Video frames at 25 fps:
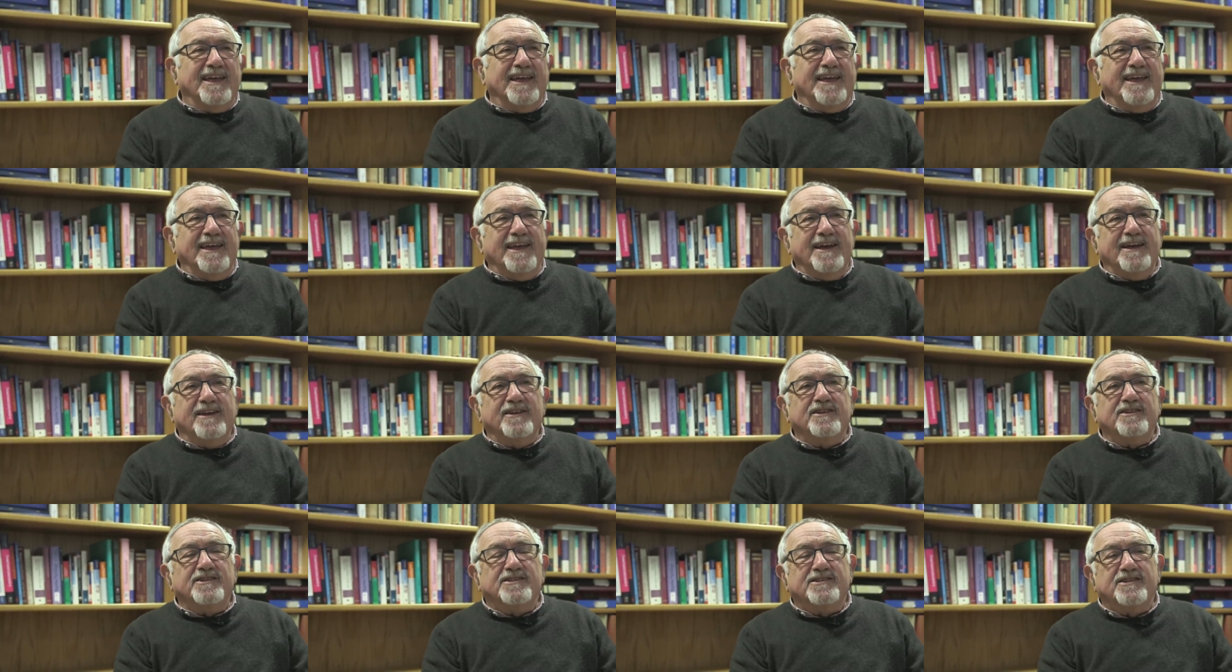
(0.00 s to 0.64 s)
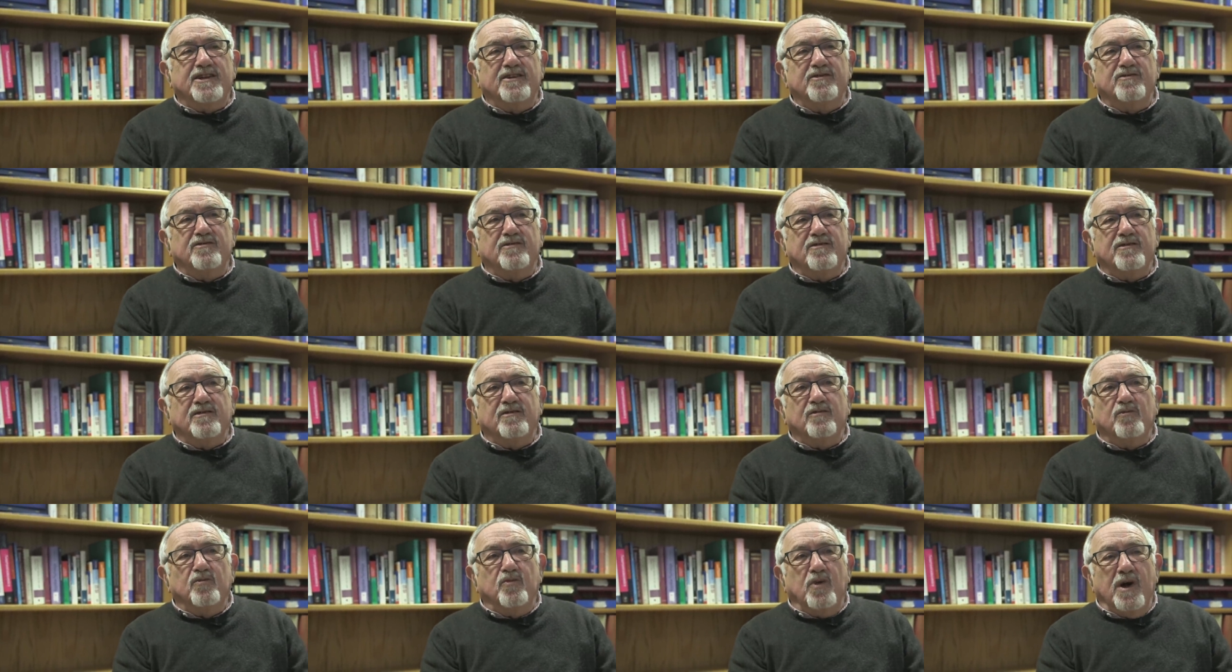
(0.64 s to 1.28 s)
here so
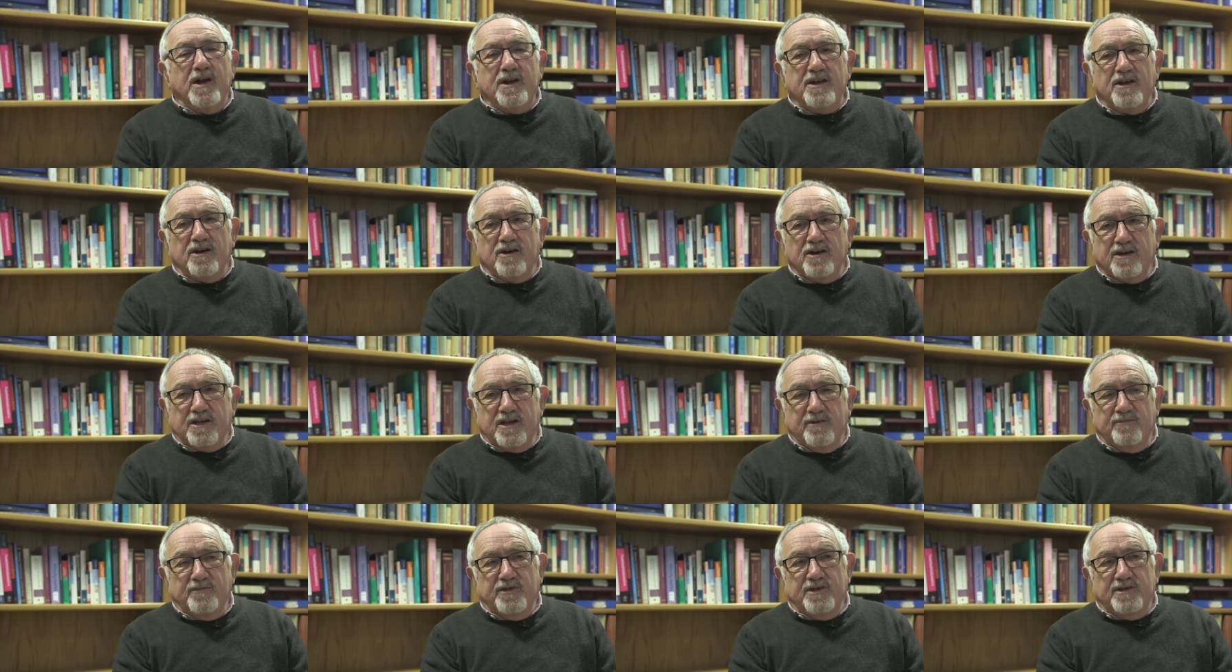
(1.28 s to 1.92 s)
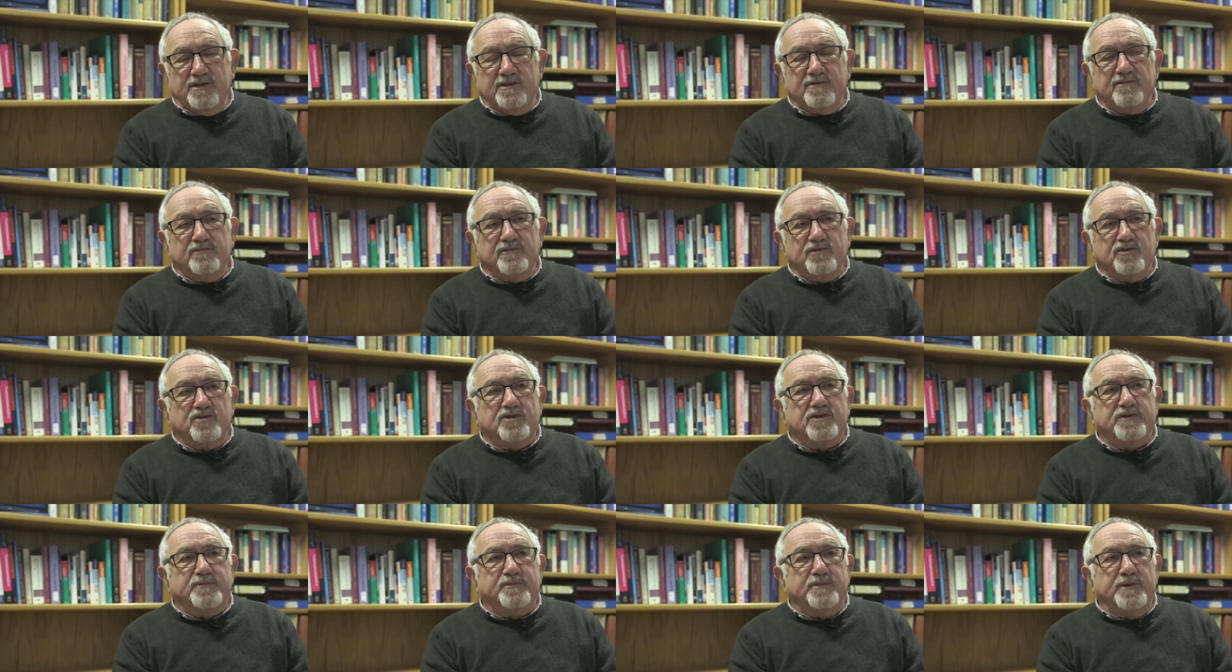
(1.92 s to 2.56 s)
one argument which
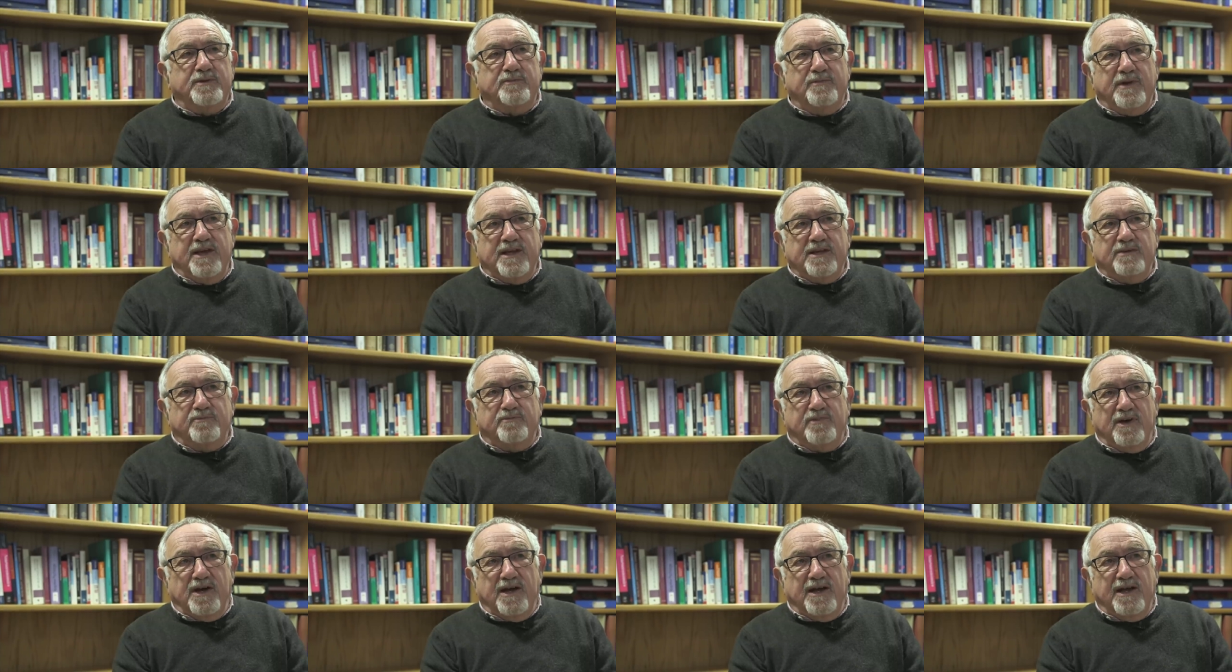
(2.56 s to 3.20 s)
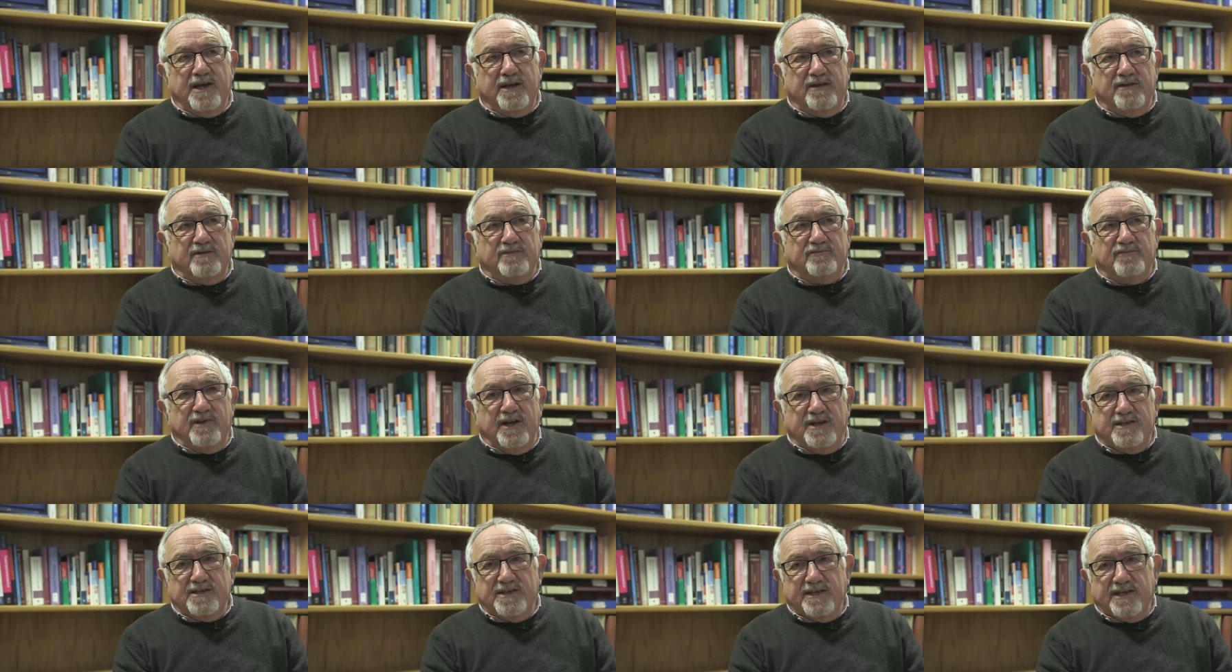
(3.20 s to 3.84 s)
has been made by
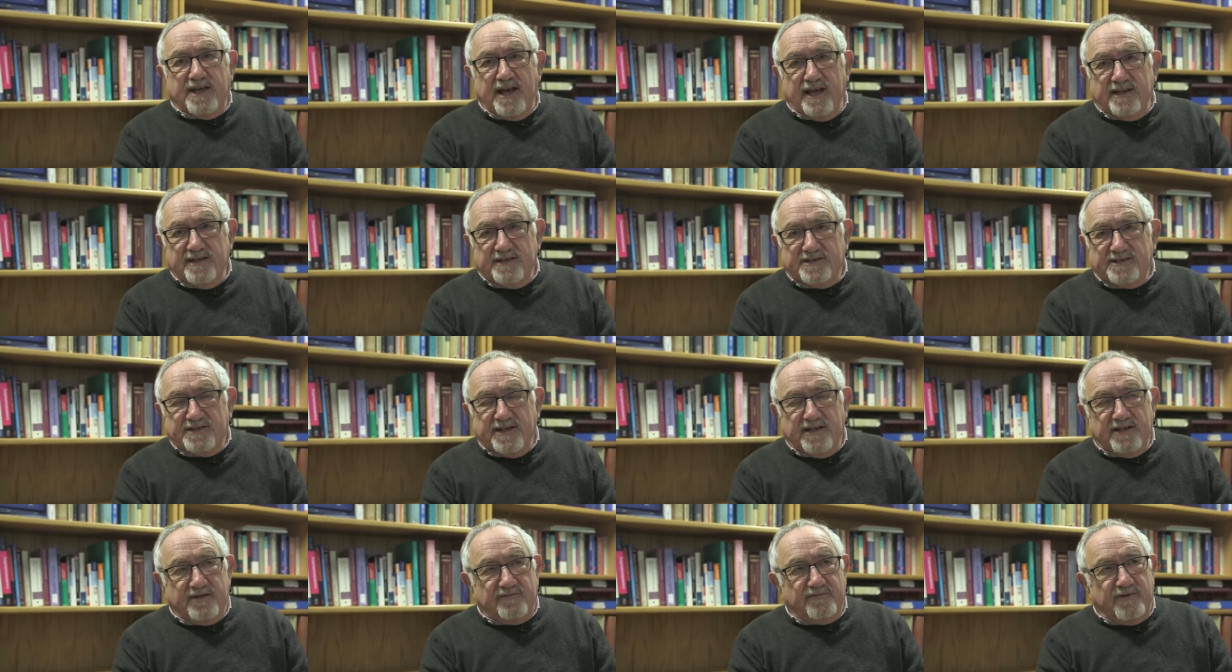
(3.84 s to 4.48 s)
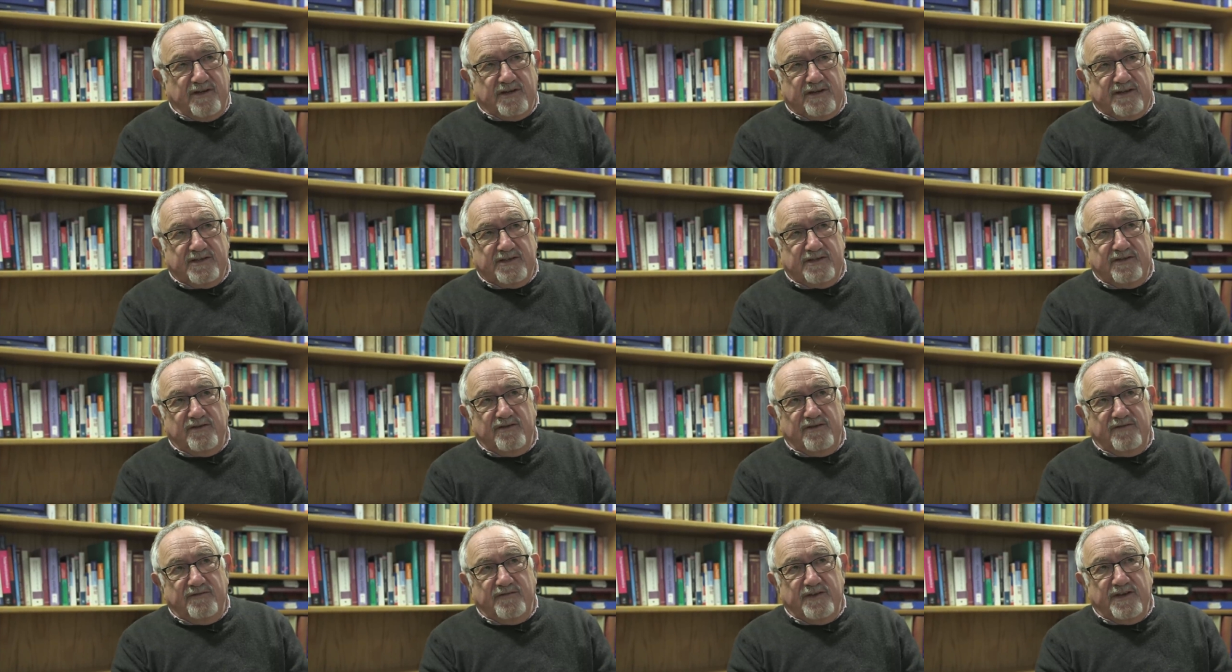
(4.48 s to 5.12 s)
randy gallistel at rutgers
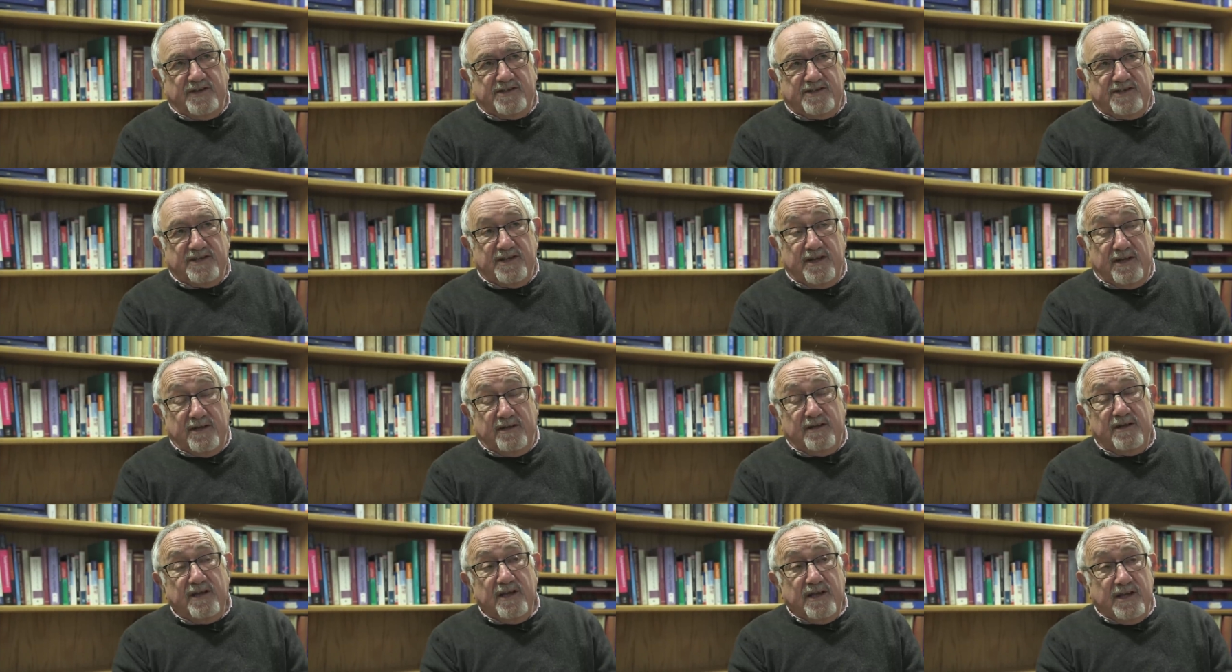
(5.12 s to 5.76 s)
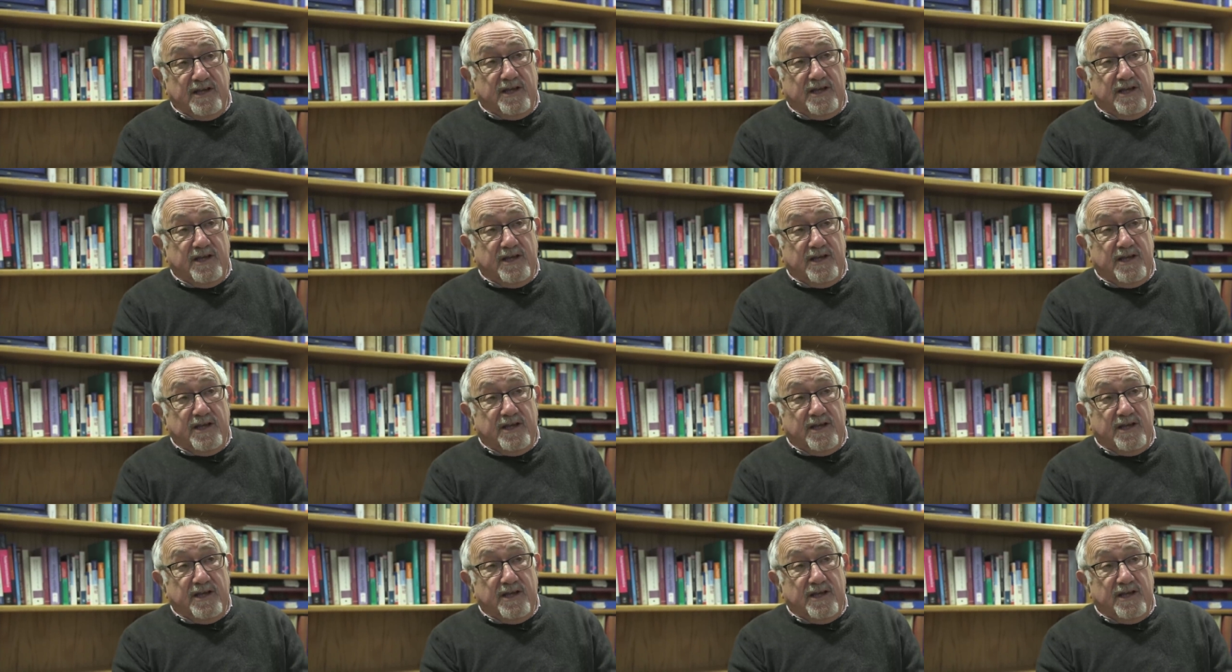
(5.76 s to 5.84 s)
university and,